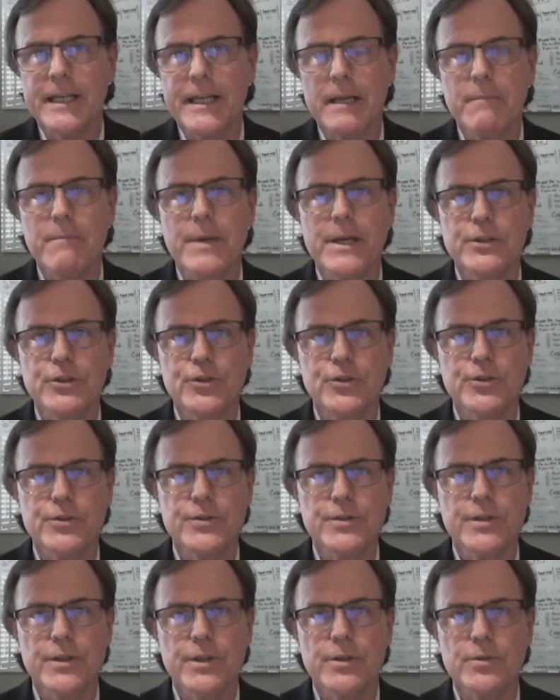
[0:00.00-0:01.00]
of
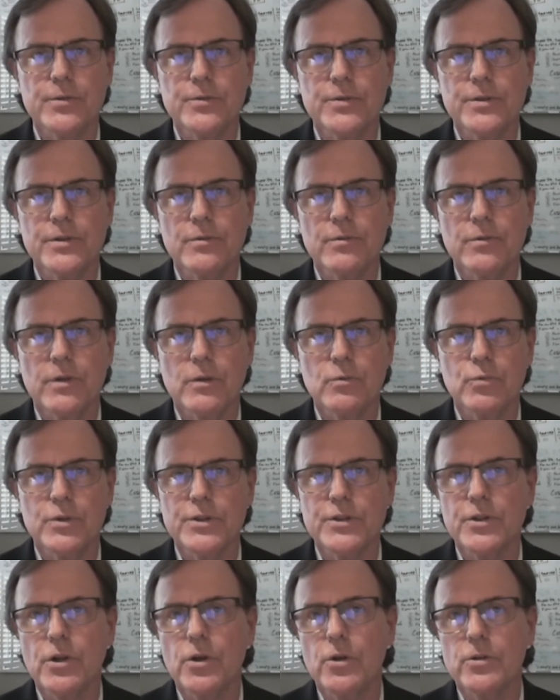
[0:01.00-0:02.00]
measures those
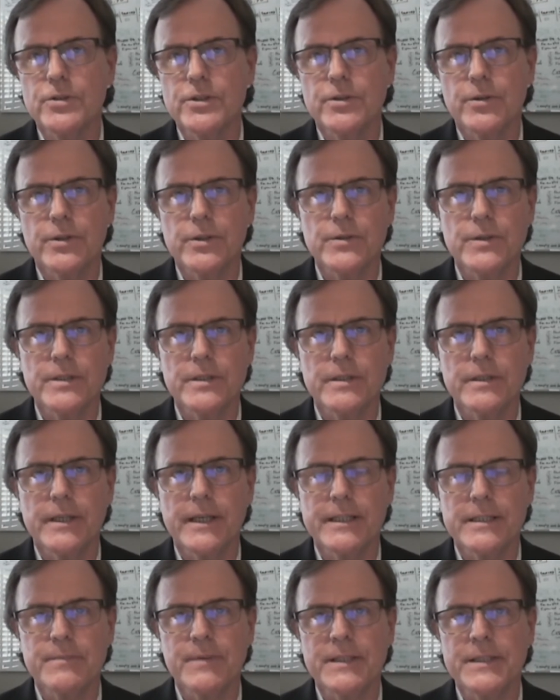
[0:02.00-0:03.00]
results or those
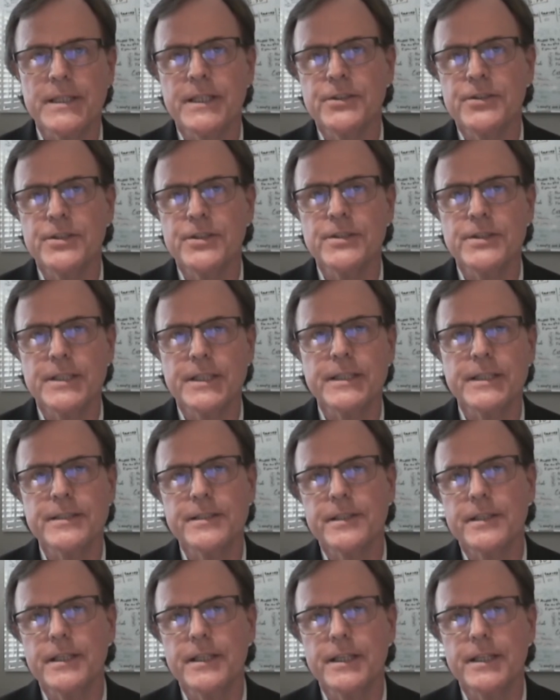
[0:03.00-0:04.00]
expectations
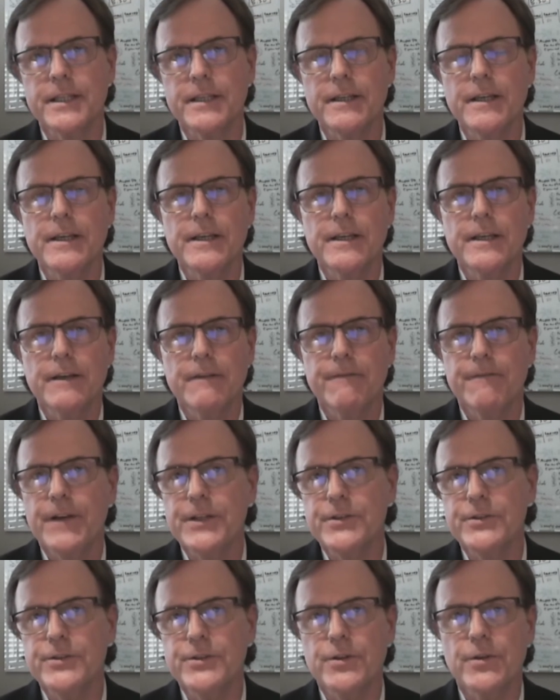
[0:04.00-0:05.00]
against the
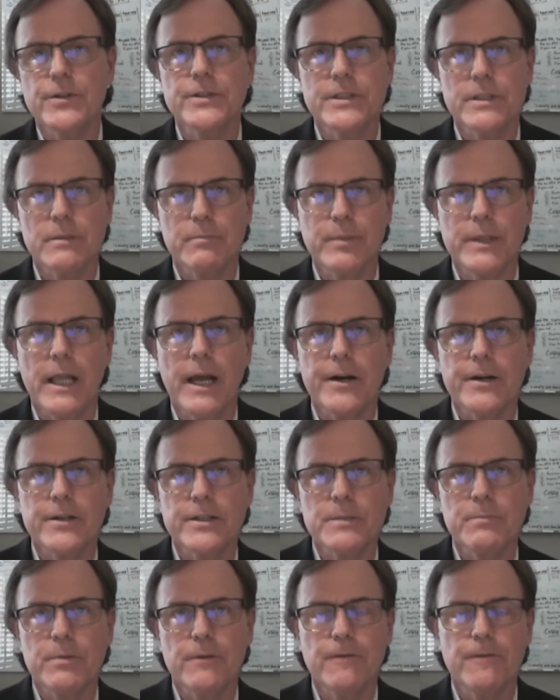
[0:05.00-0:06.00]
vendors or the
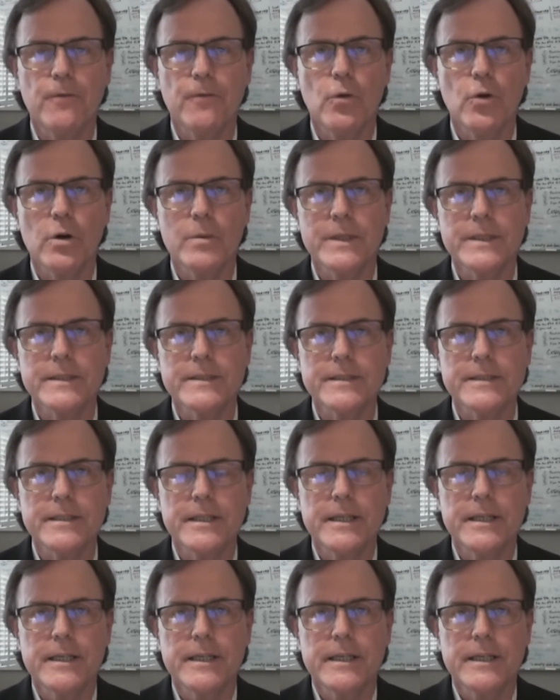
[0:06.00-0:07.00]
suppliers'
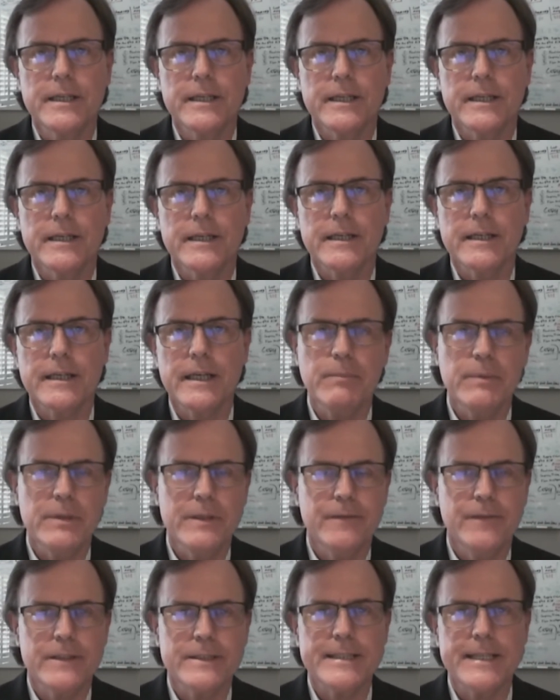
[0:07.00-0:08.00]
performance. A couple
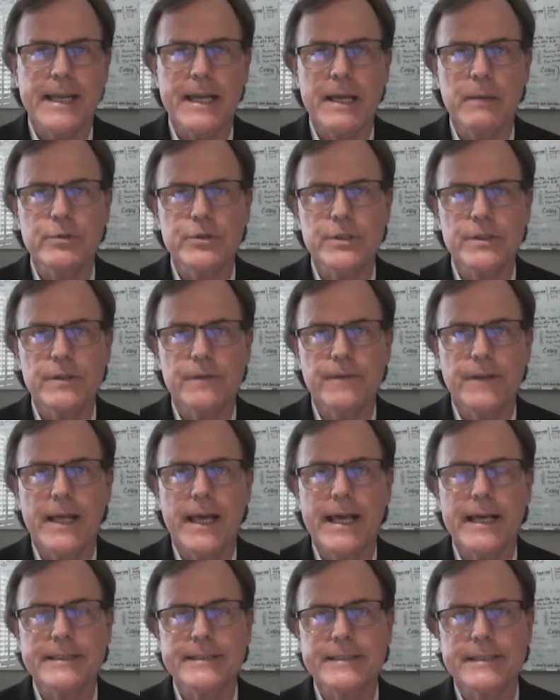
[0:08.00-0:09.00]
of examples of
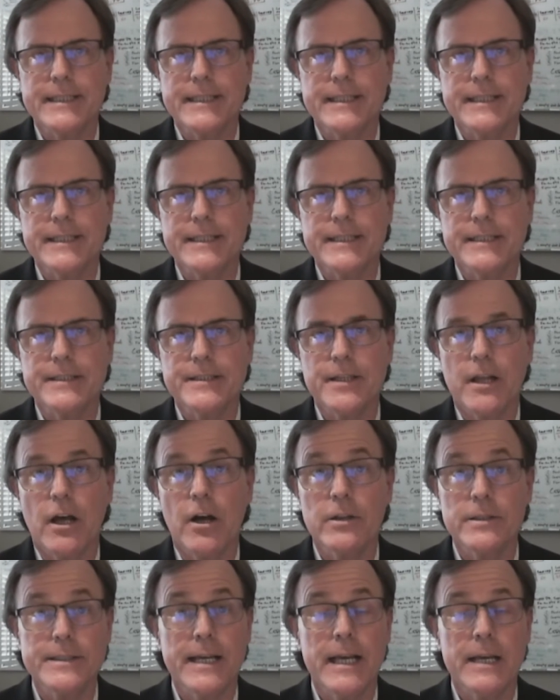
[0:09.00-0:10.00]
that is
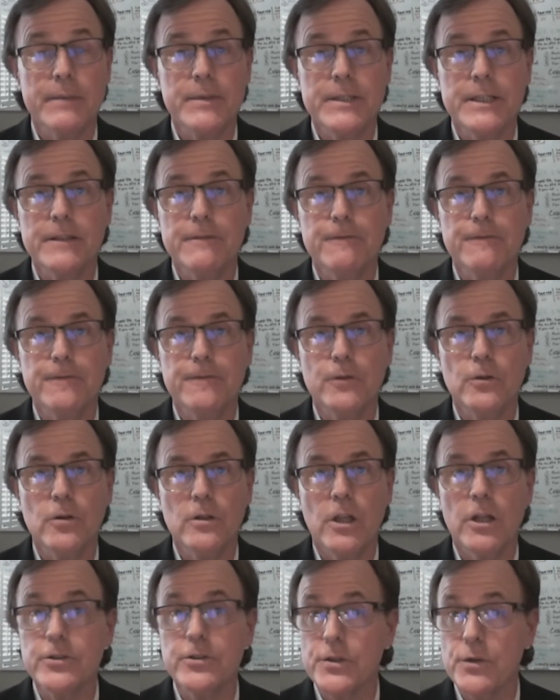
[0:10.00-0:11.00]
on time and in
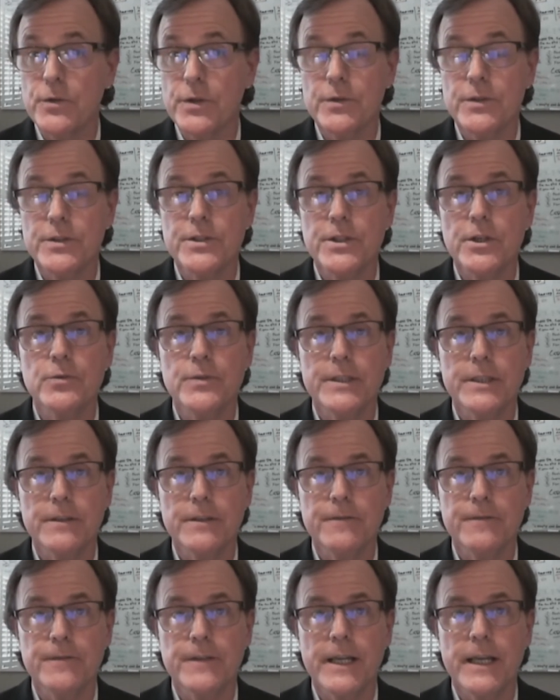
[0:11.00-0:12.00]
full, also known as
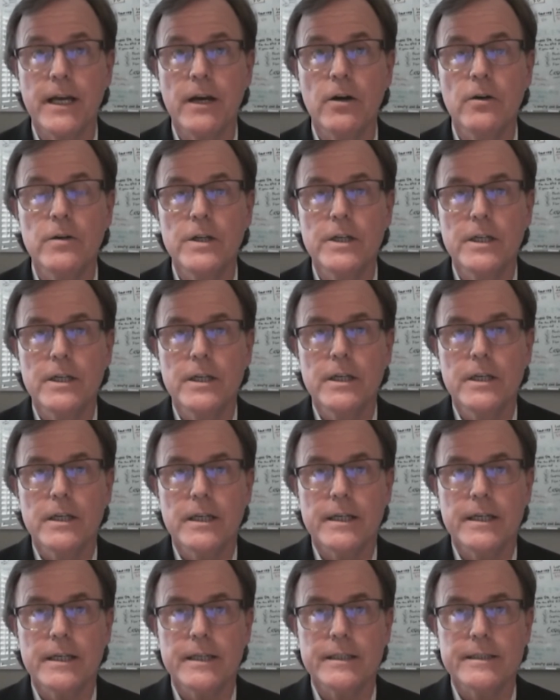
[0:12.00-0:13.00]
OTIF now.
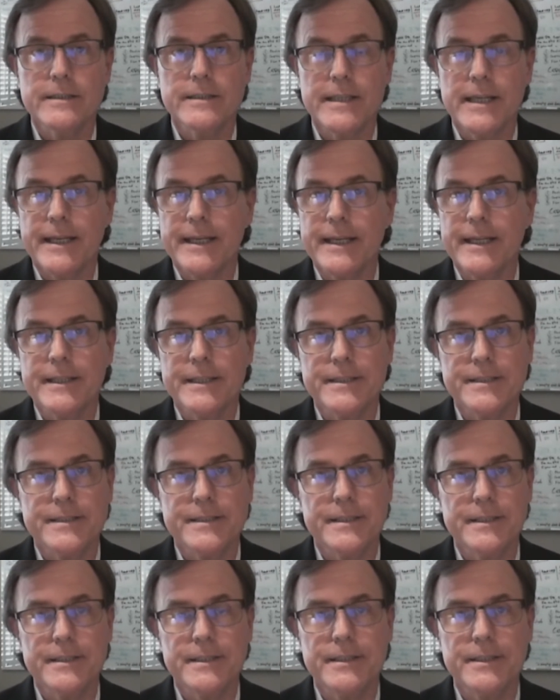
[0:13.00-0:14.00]
Second is,
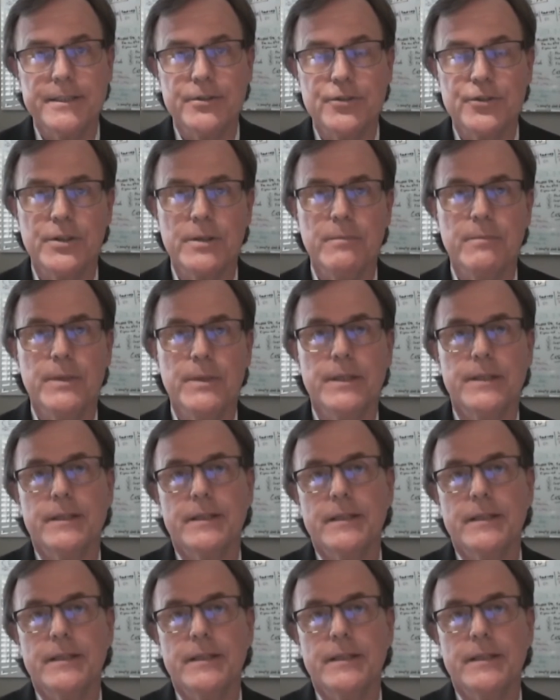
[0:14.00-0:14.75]
did the shipment